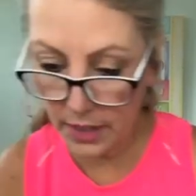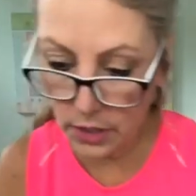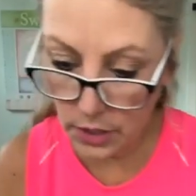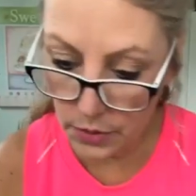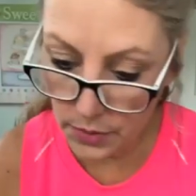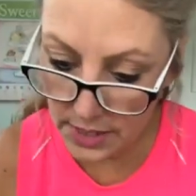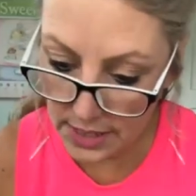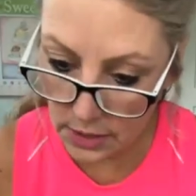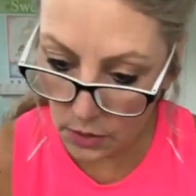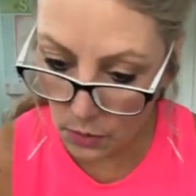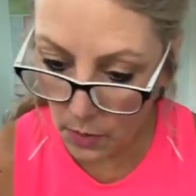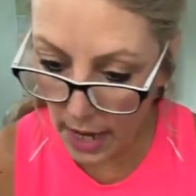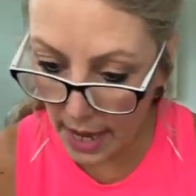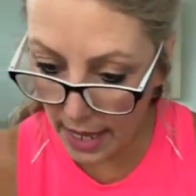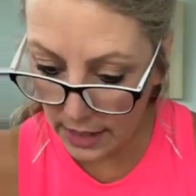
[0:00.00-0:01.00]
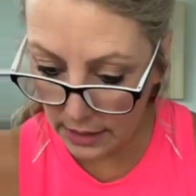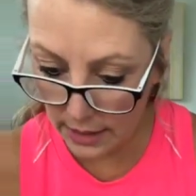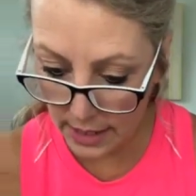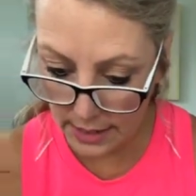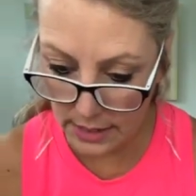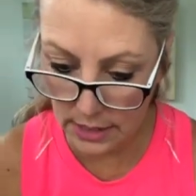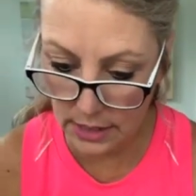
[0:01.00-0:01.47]
so while my glue is still
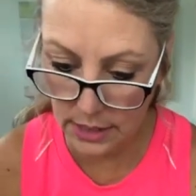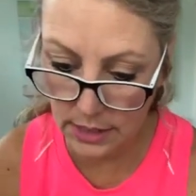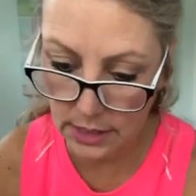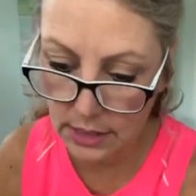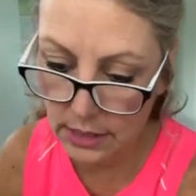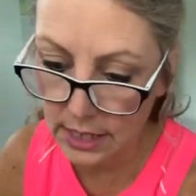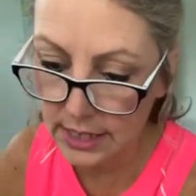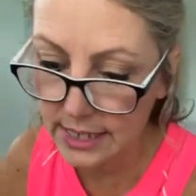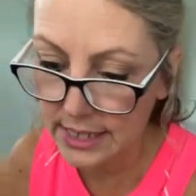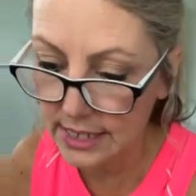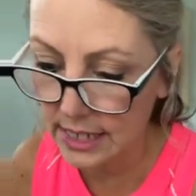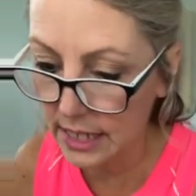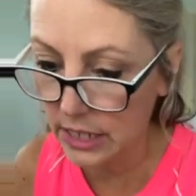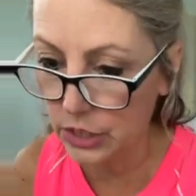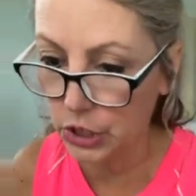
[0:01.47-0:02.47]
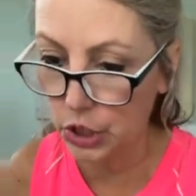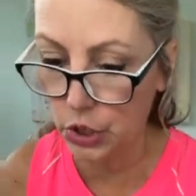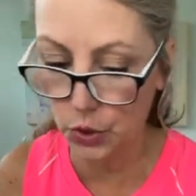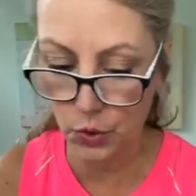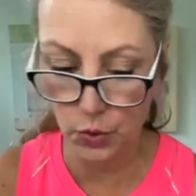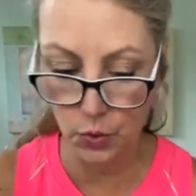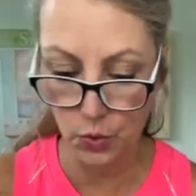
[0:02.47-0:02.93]
wet, let's
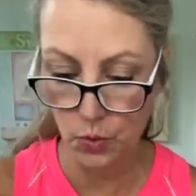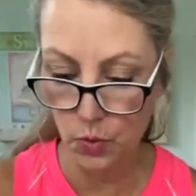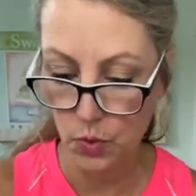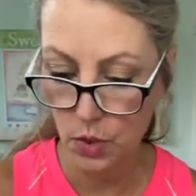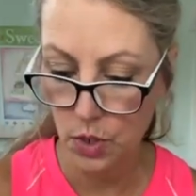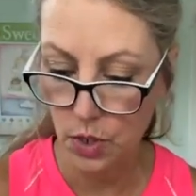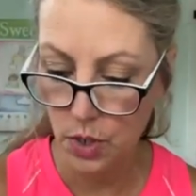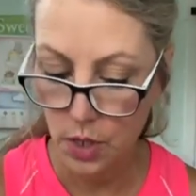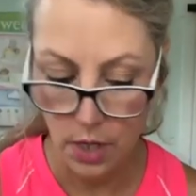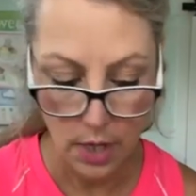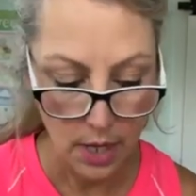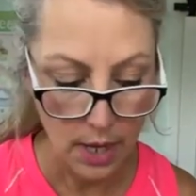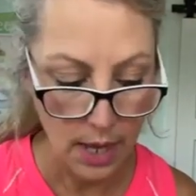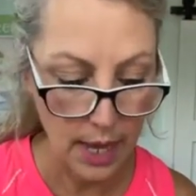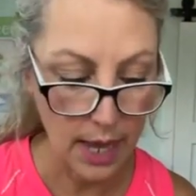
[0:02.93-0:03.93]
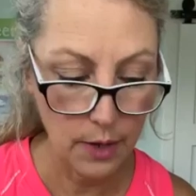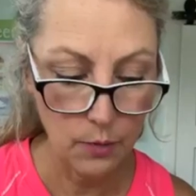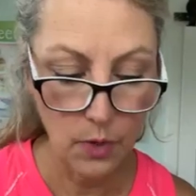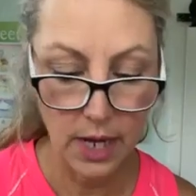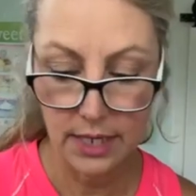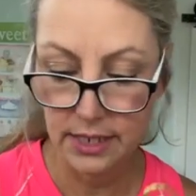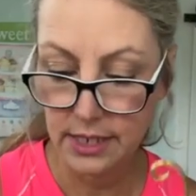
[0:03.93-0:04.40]
continue.
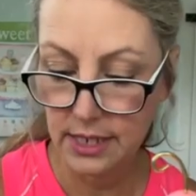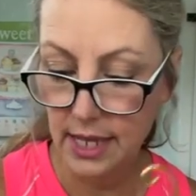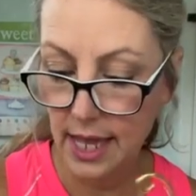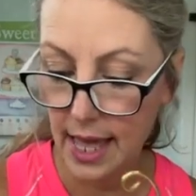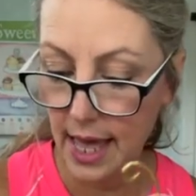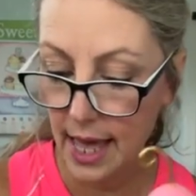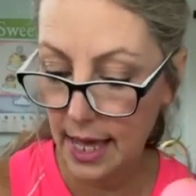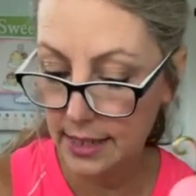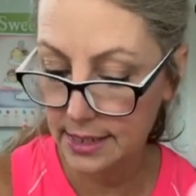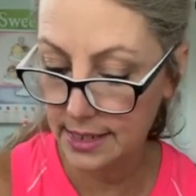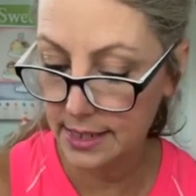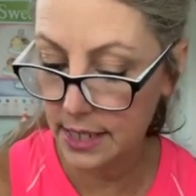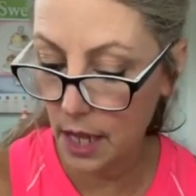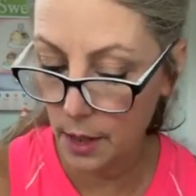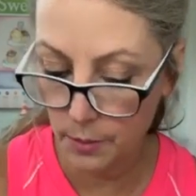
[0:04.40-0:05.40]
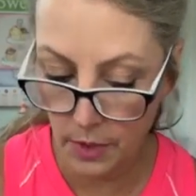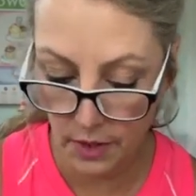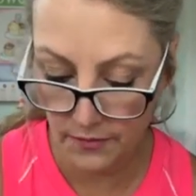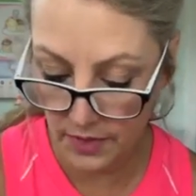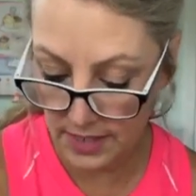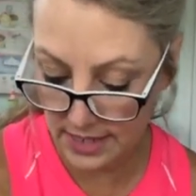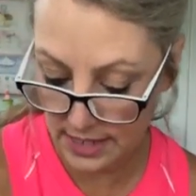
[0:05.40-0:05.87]
I want to add
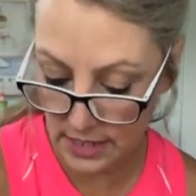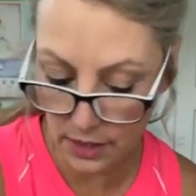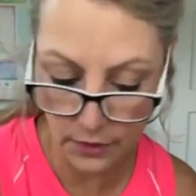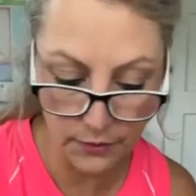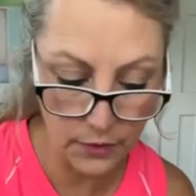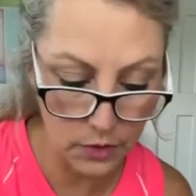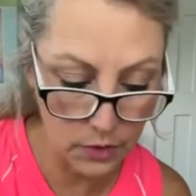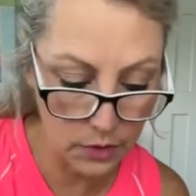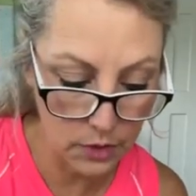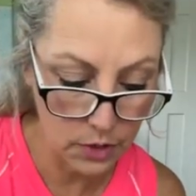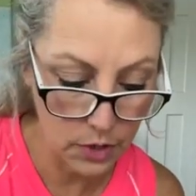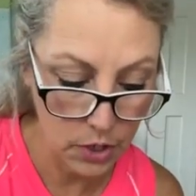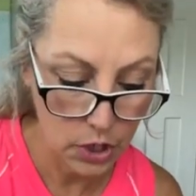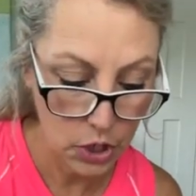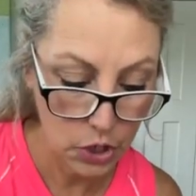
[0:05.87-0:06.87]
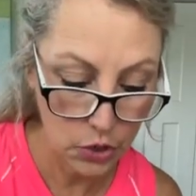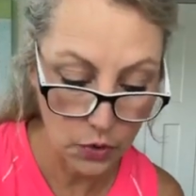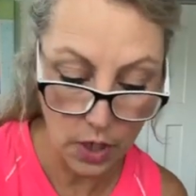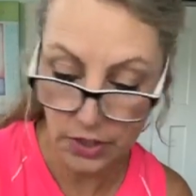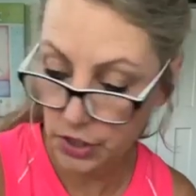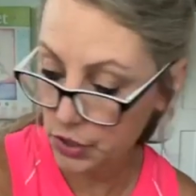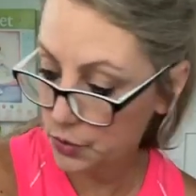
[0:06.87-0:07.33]
some of the silver
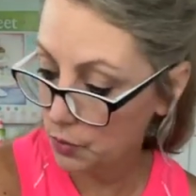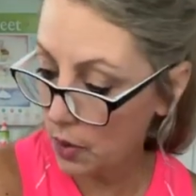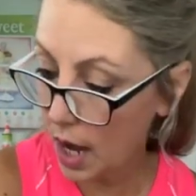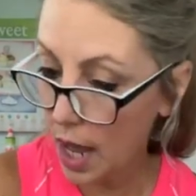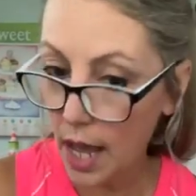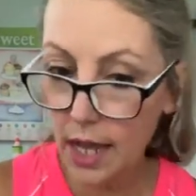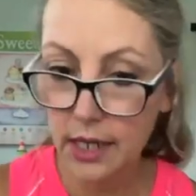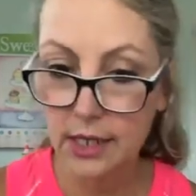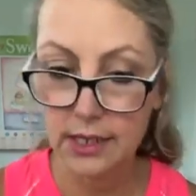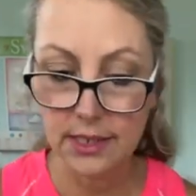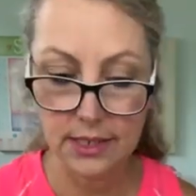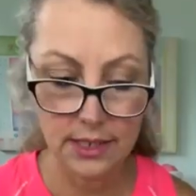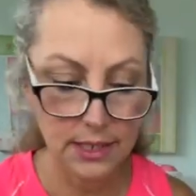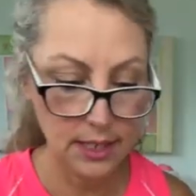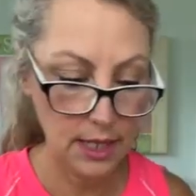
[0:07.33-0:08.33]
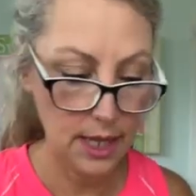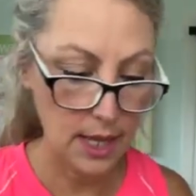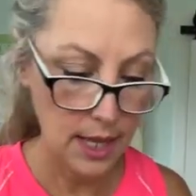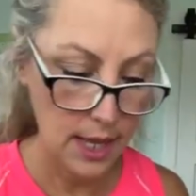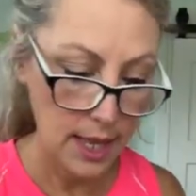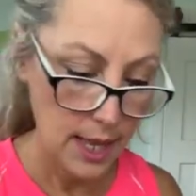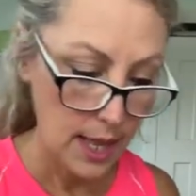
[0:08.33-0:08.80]
crushed rocks.
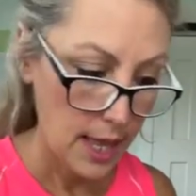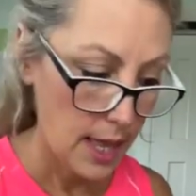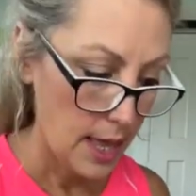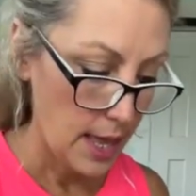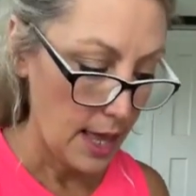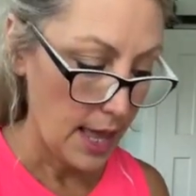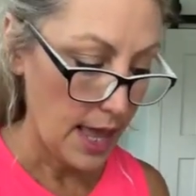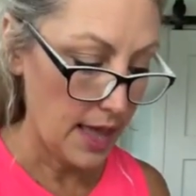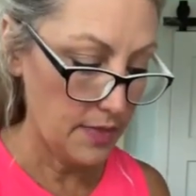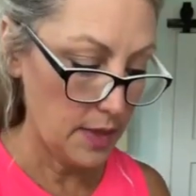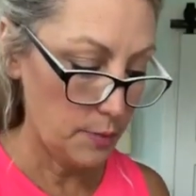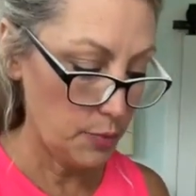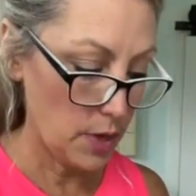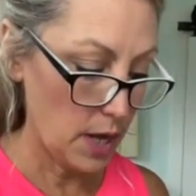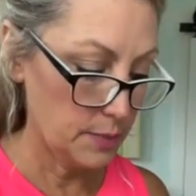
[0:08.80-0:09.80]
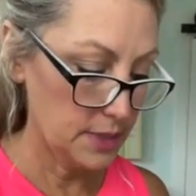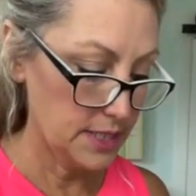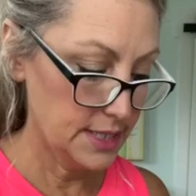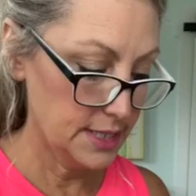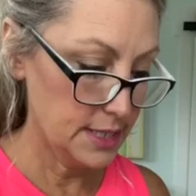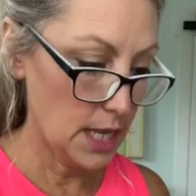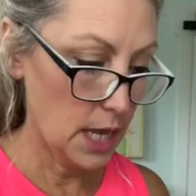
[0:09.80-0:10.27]
And then
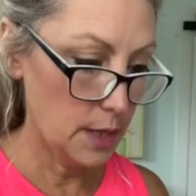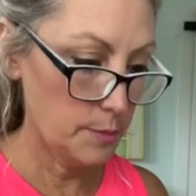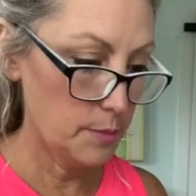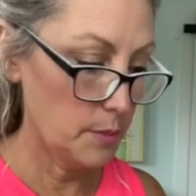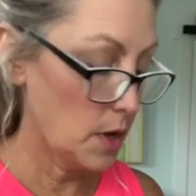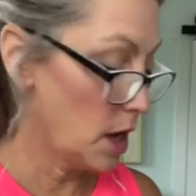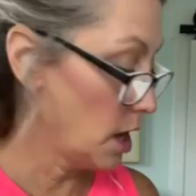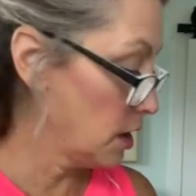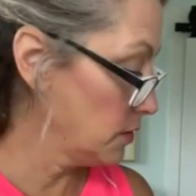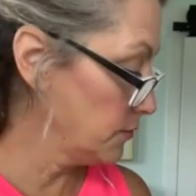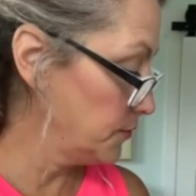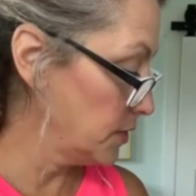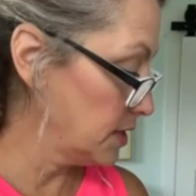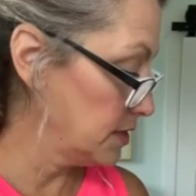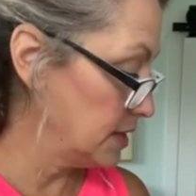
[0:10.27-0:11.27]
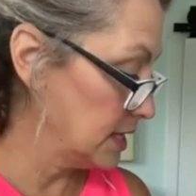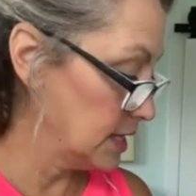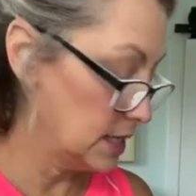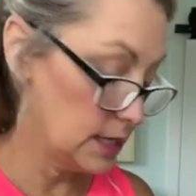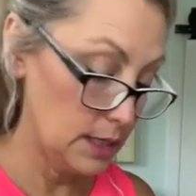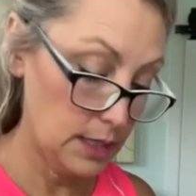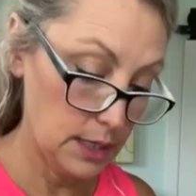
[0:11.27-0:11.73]
probably some of
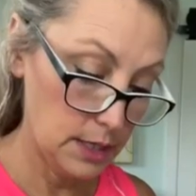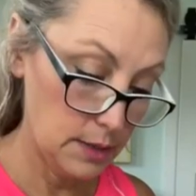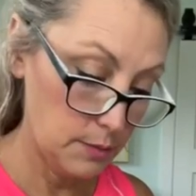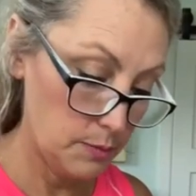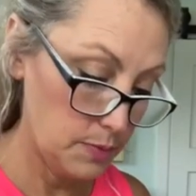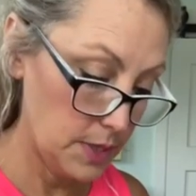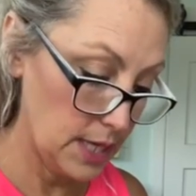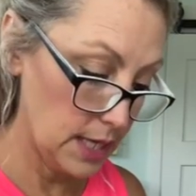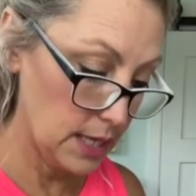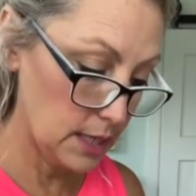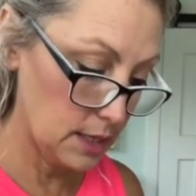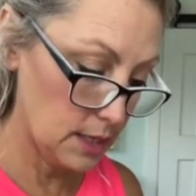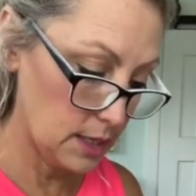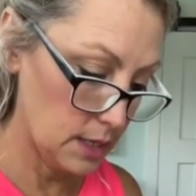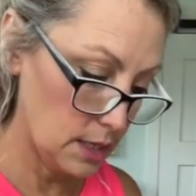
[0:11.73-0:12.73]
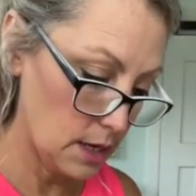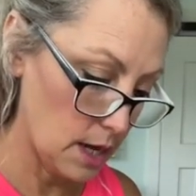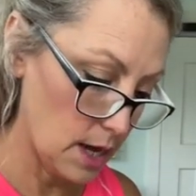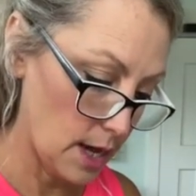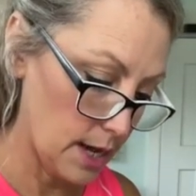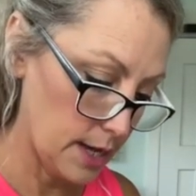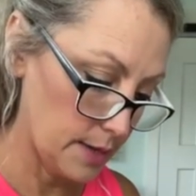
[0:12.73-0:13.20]
the pink,
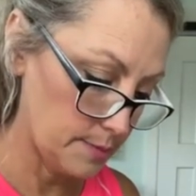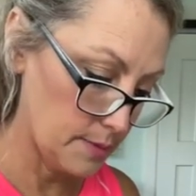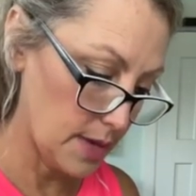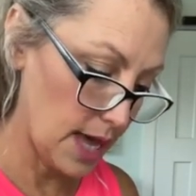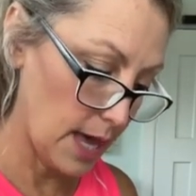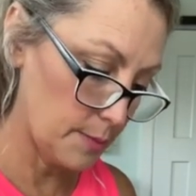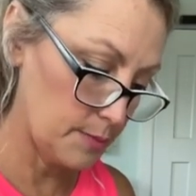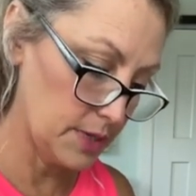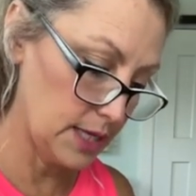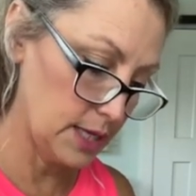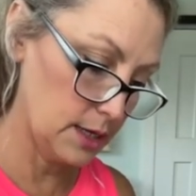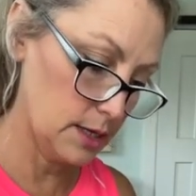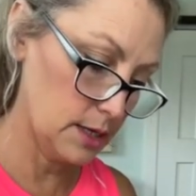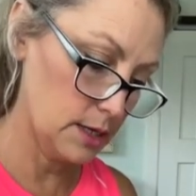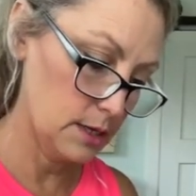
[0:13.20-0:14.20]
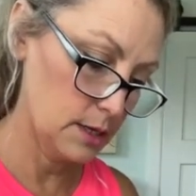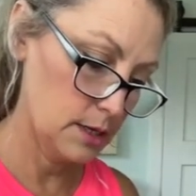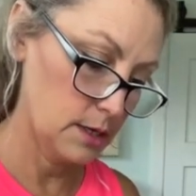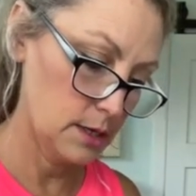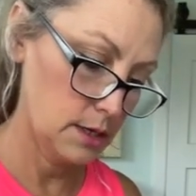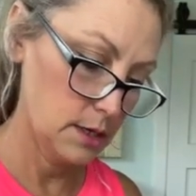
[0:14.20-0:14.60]
hot pink